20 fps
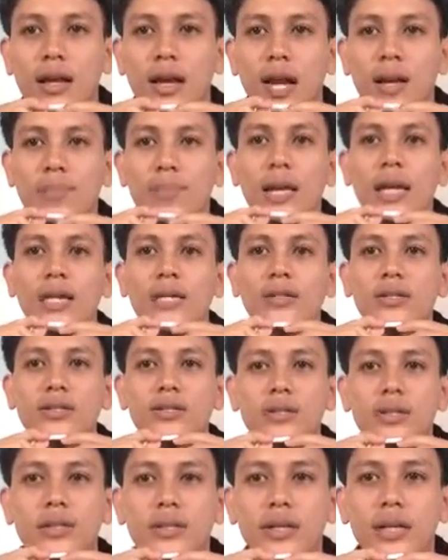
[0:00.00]

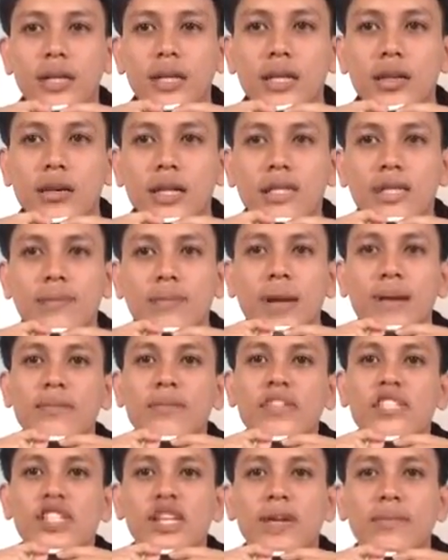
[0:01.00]
appealed to its
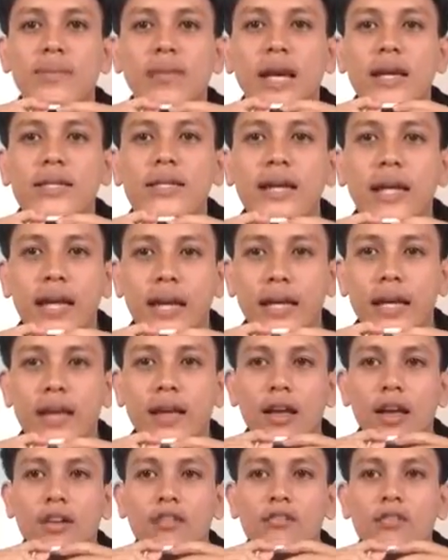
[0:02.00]
membership that day
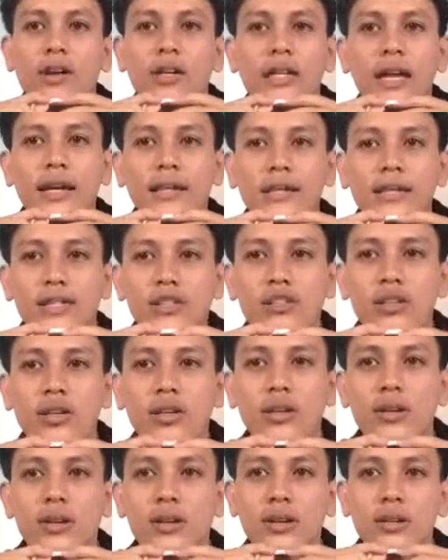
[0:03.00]
for an
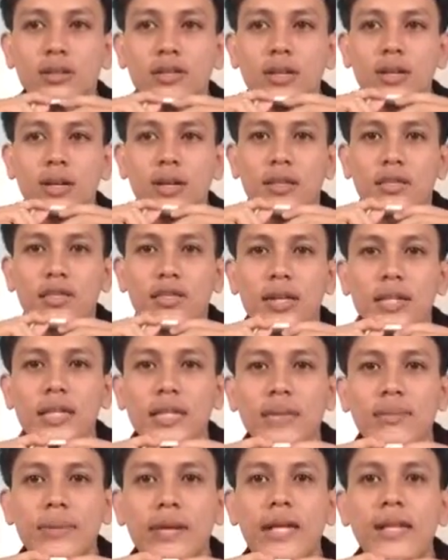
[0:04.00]
additional
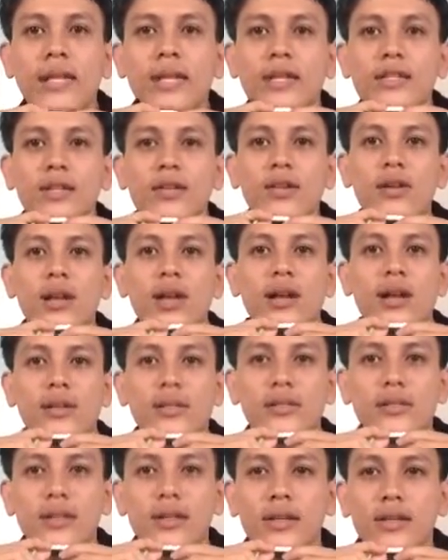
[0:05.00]
$20 million
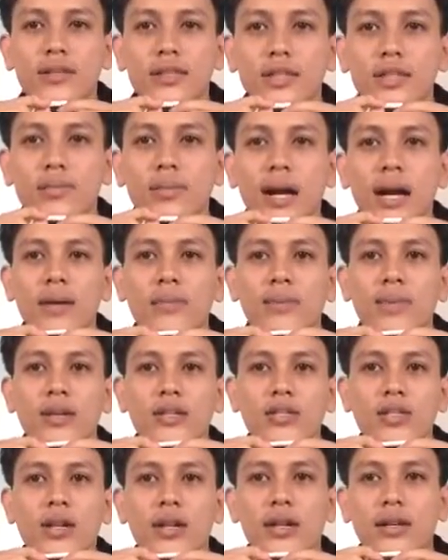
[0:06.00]
to buy more
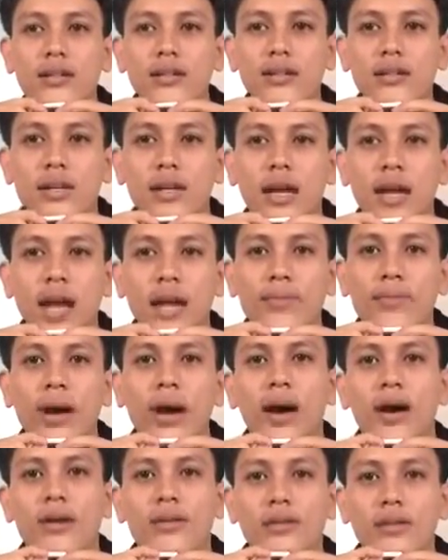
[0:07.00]
drugs and
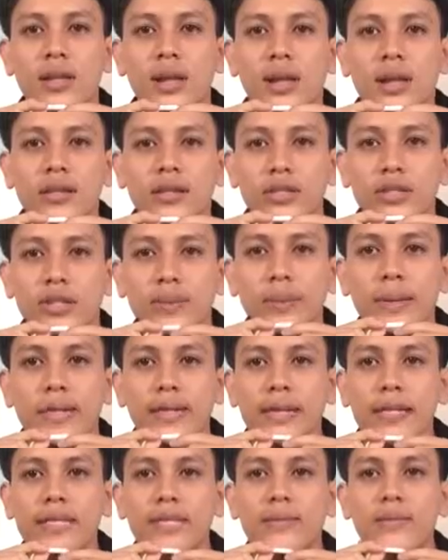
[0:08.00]
paused the
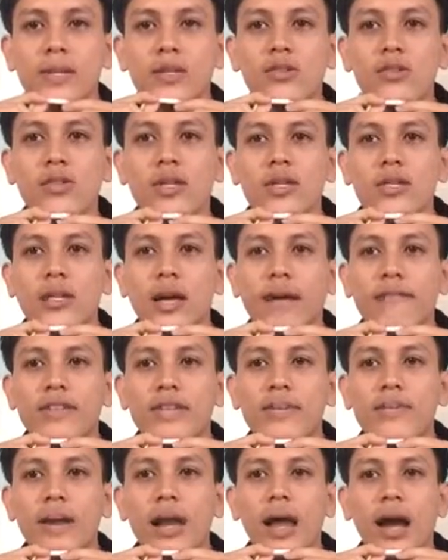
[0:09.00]
speed distribution of
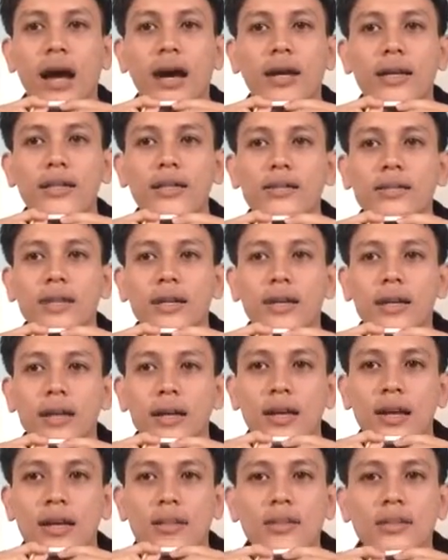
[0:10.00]
supplies
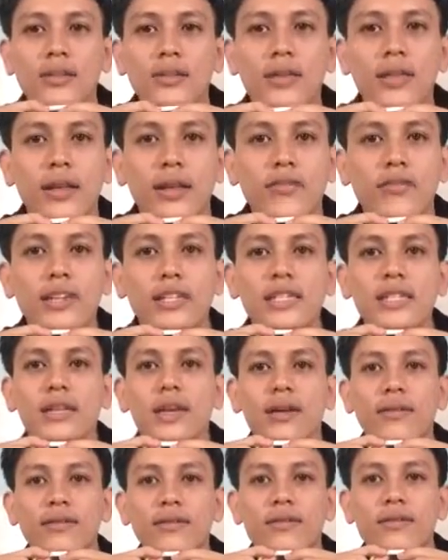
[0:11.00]
to the
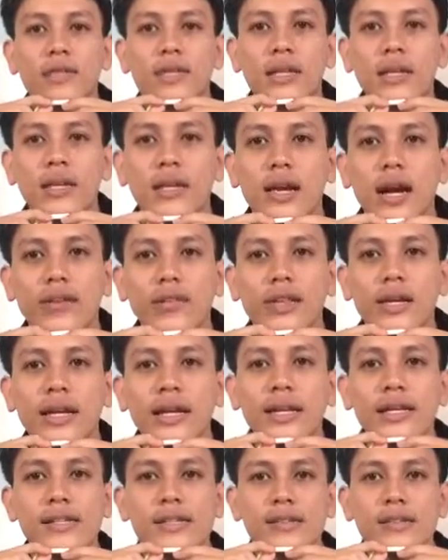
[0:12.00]
victims of the
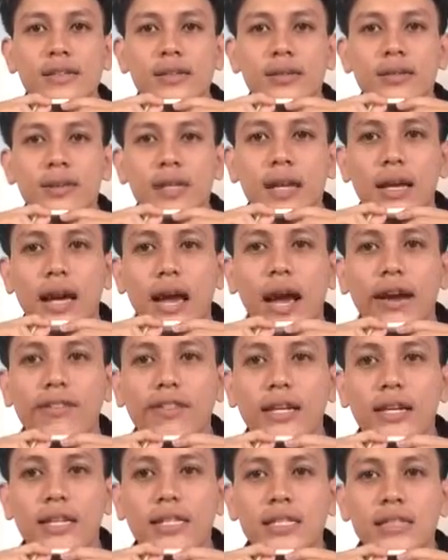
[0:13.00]
East
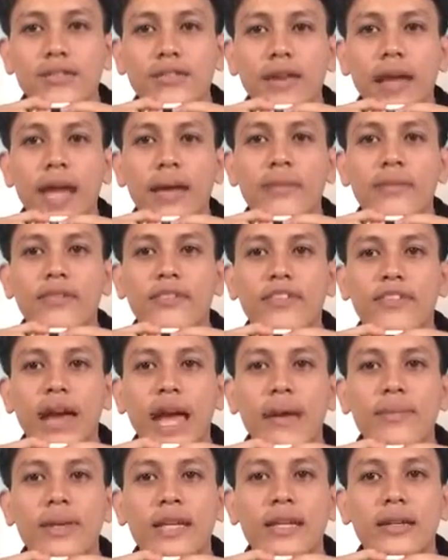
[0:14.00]
after its
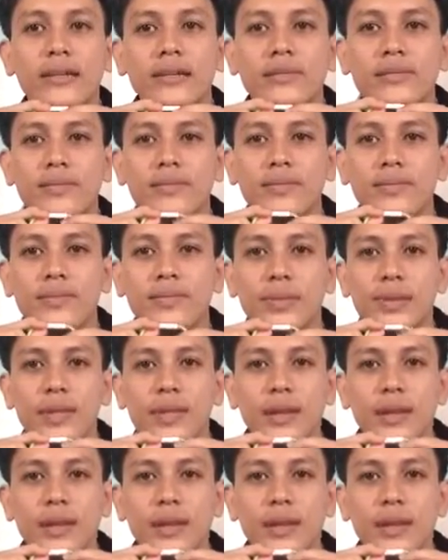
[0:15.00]
famine.